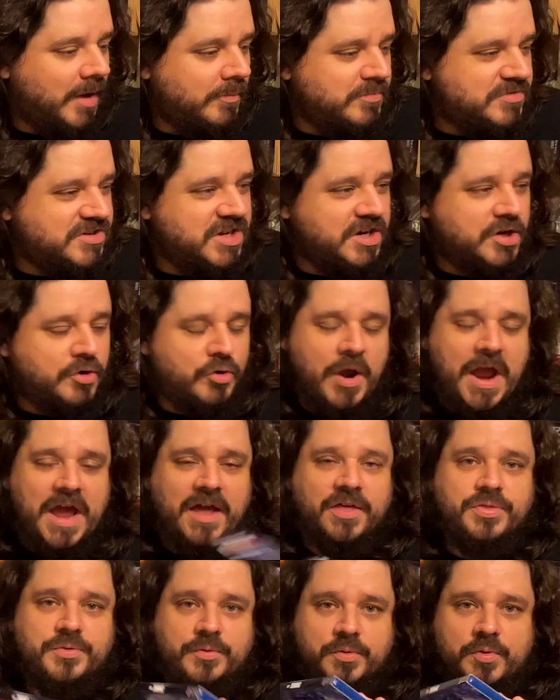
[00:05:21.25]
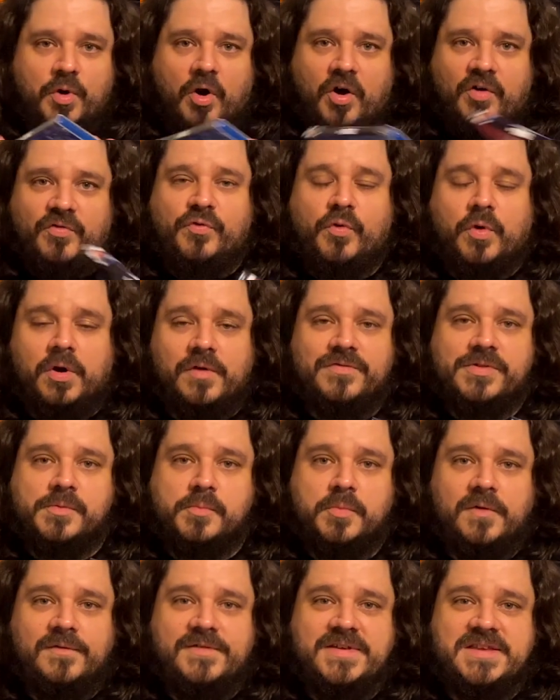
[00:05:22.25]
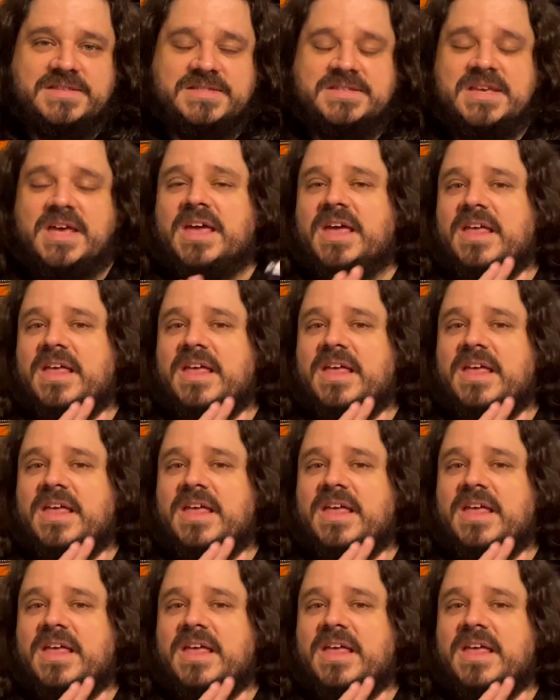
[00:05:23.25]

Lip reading: I'm just going to crack through all 4 of the movies,